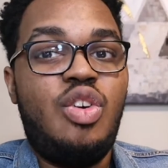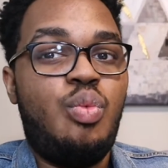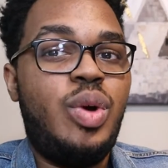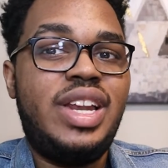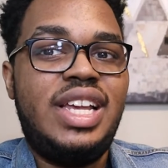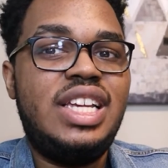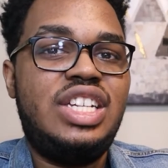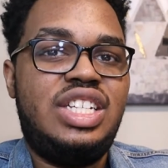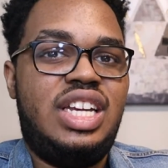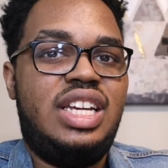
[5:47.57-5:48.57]
What is
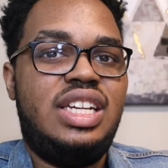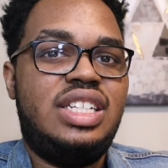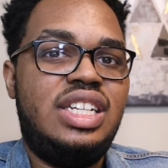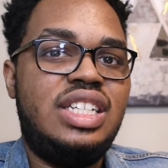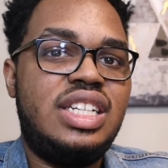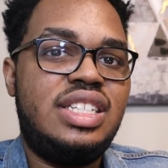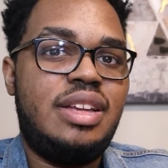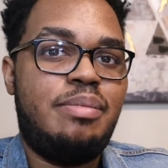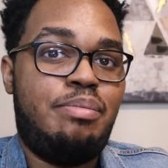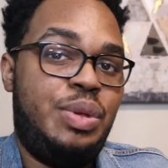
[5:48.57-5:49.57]
she? Is she just
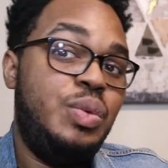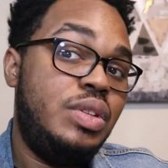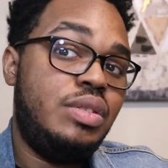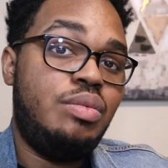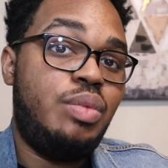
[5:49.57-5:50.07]
a mutant?